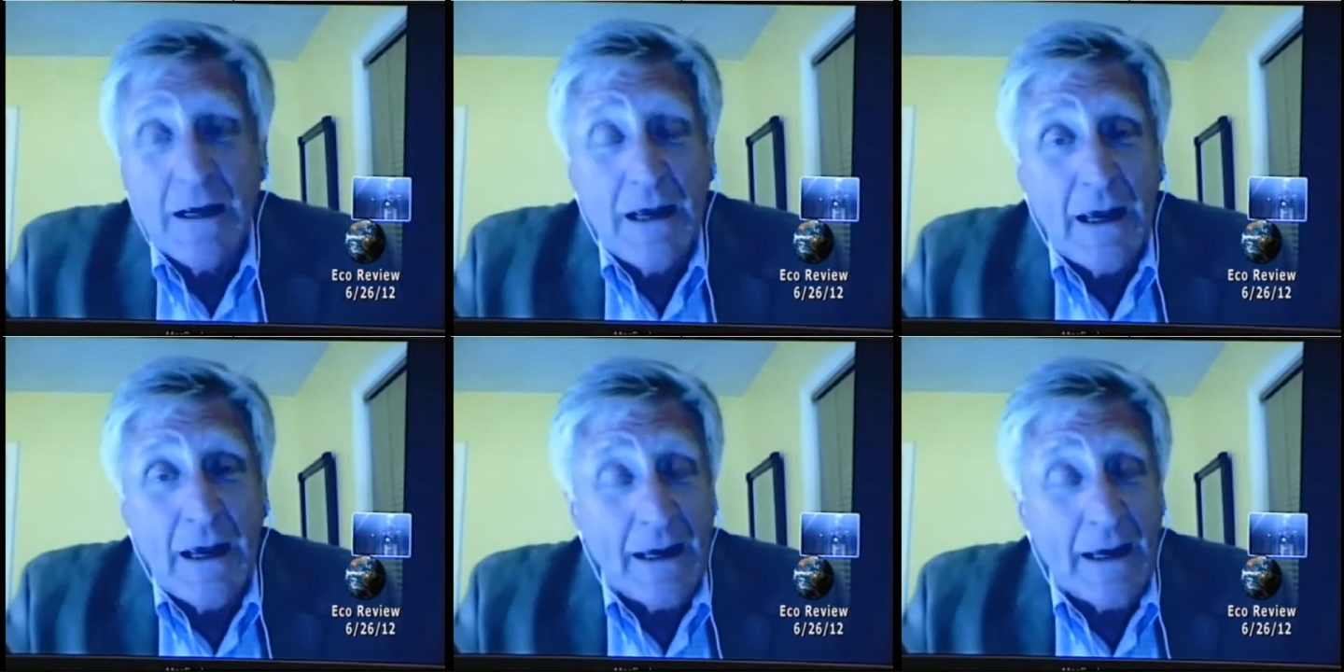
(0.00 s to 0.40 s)

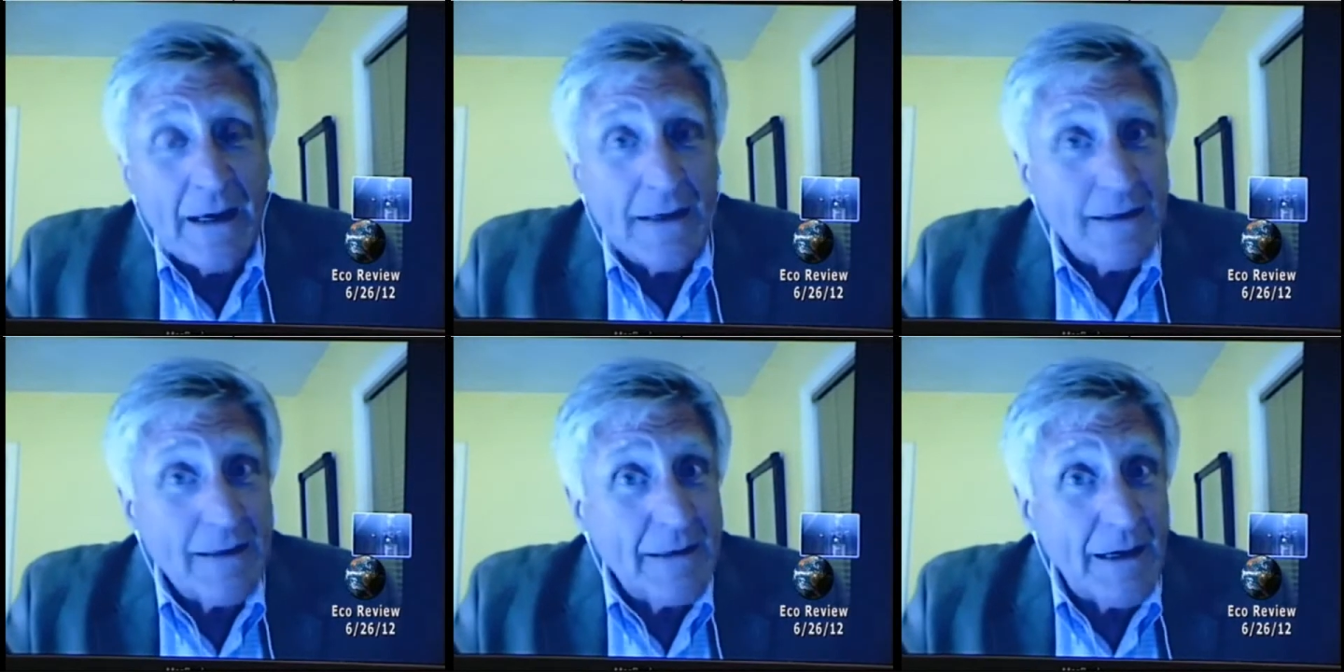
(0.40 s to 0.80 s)

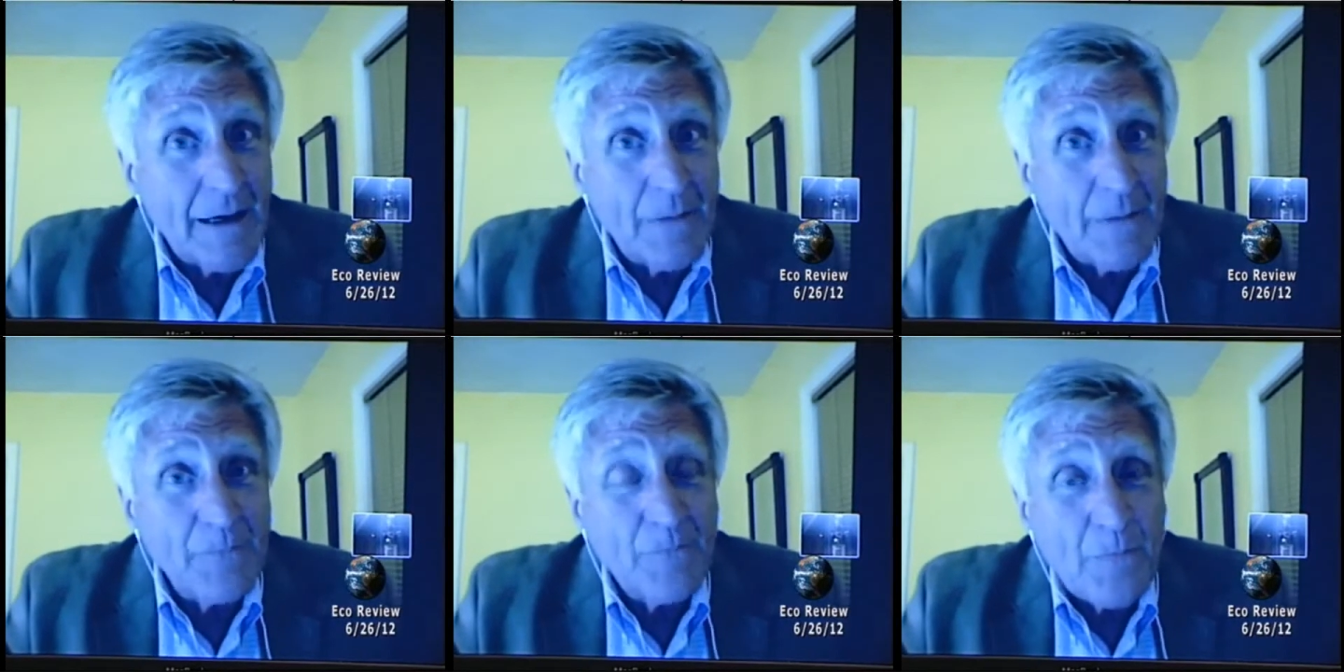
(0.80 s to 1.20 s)
And um,
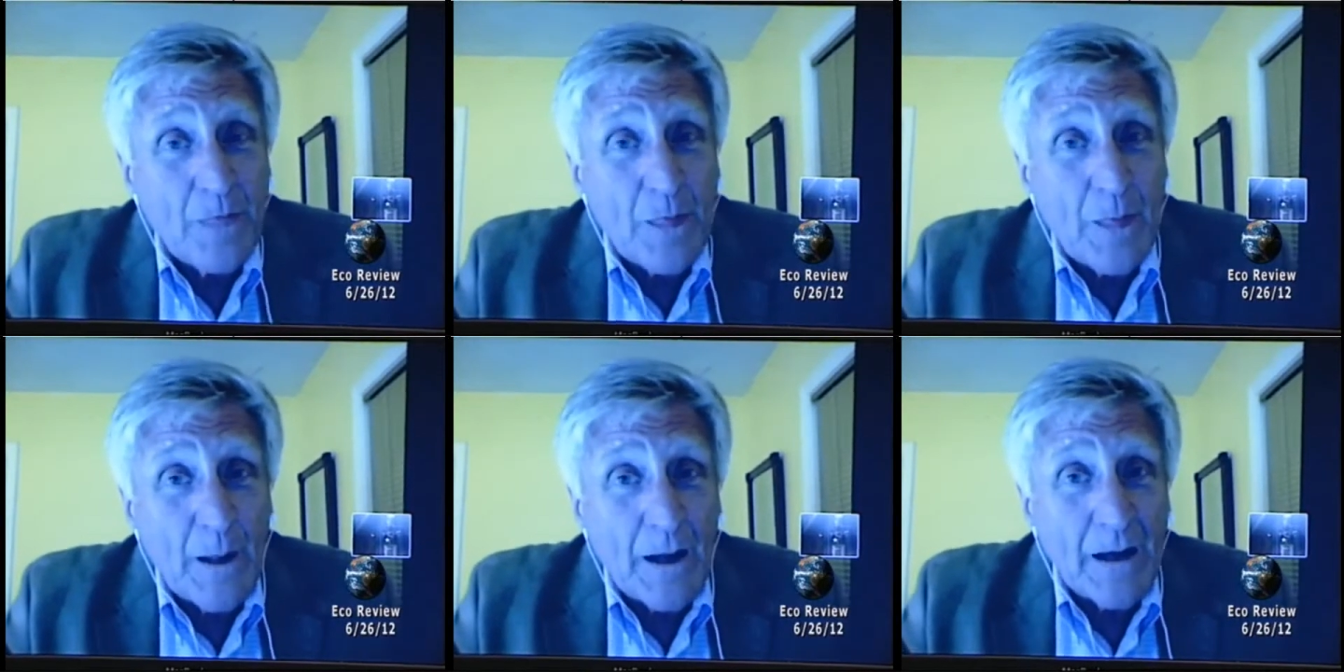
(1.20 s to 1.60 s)

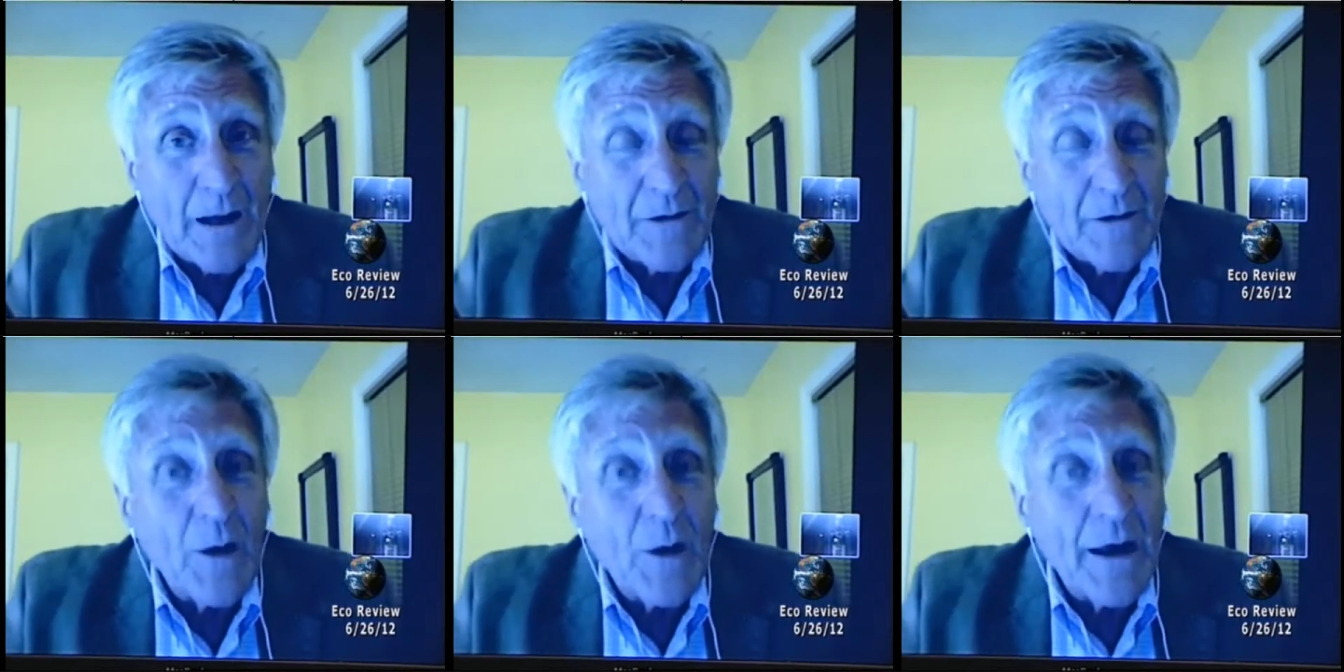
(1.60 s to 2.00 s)
uh, you know,
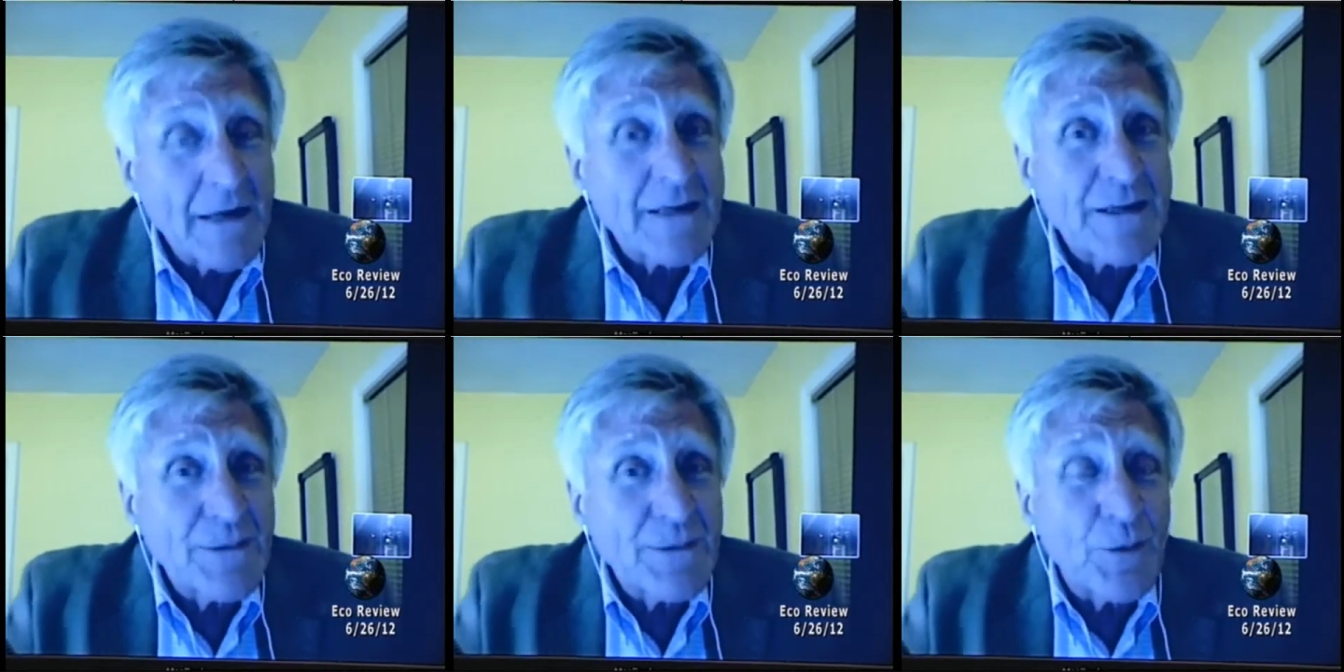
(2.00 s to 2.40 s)

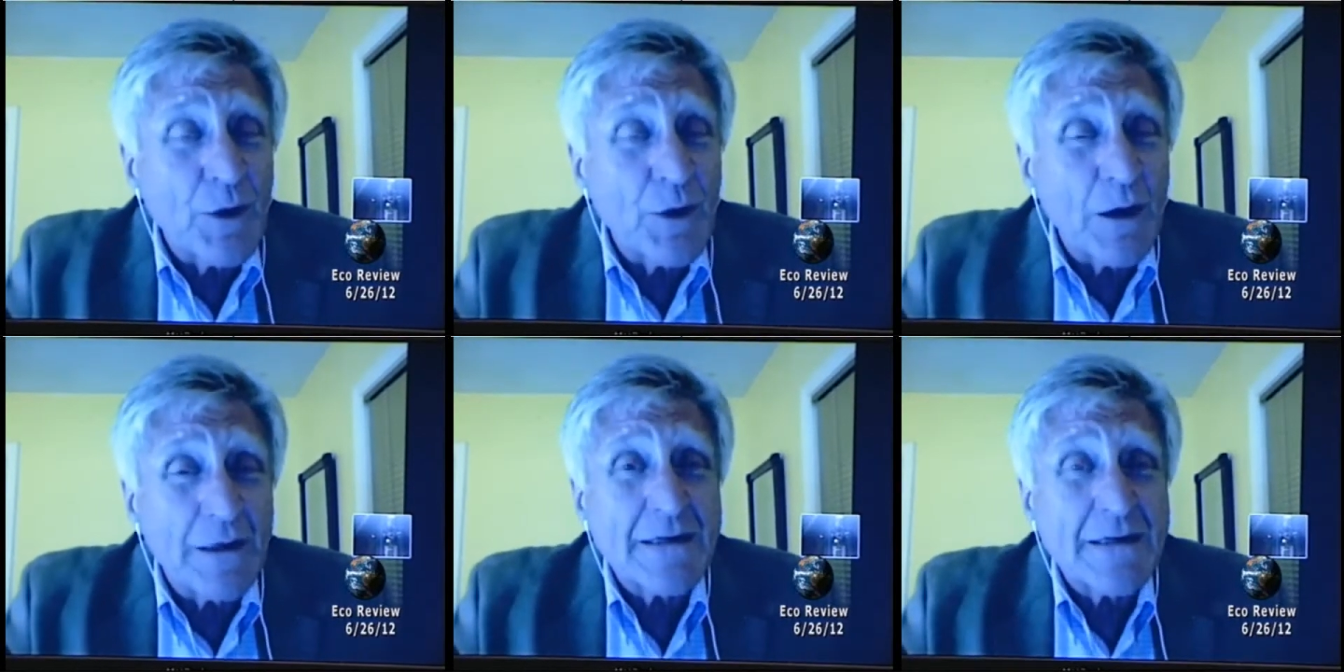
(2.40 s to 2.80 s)
Edison brought
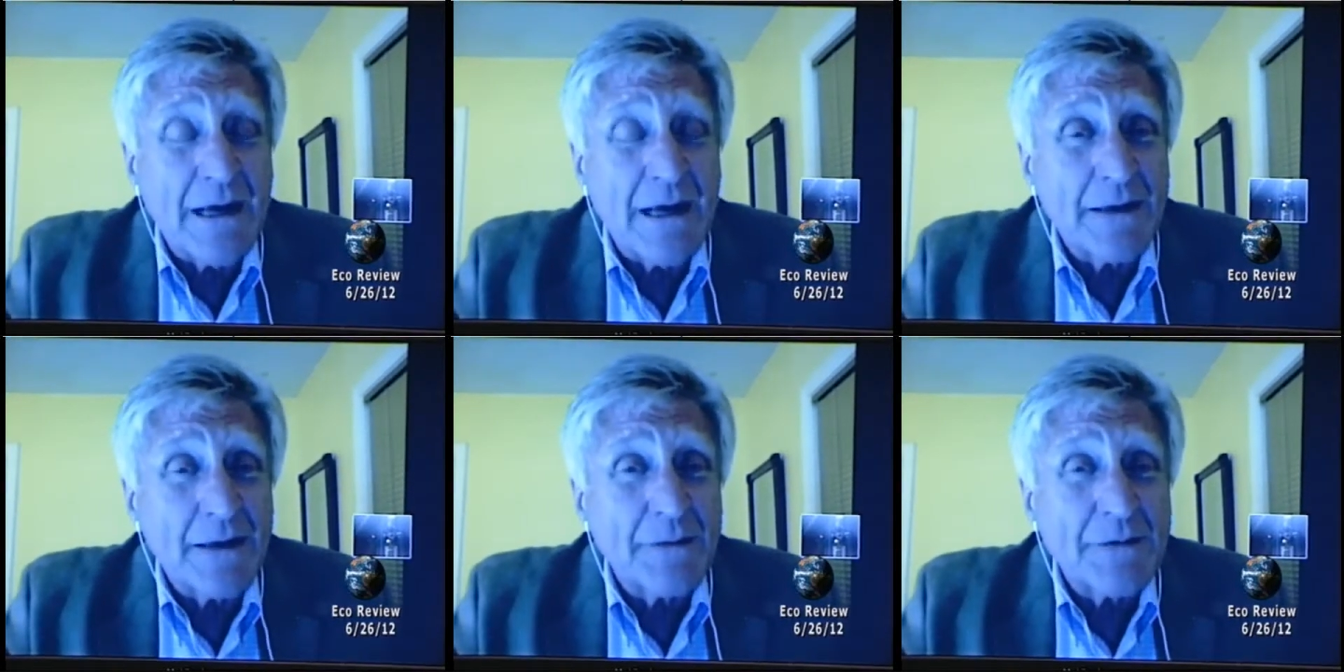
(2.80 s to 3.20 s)
this on
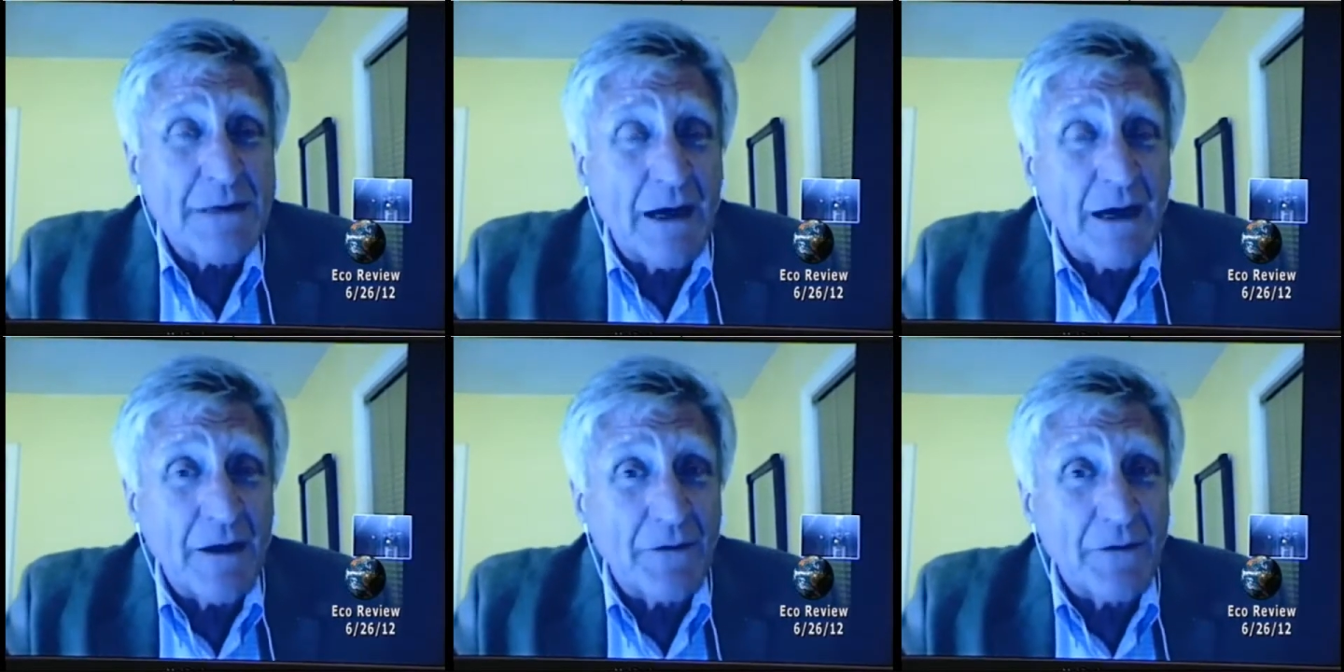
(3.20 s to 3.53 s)
themselves.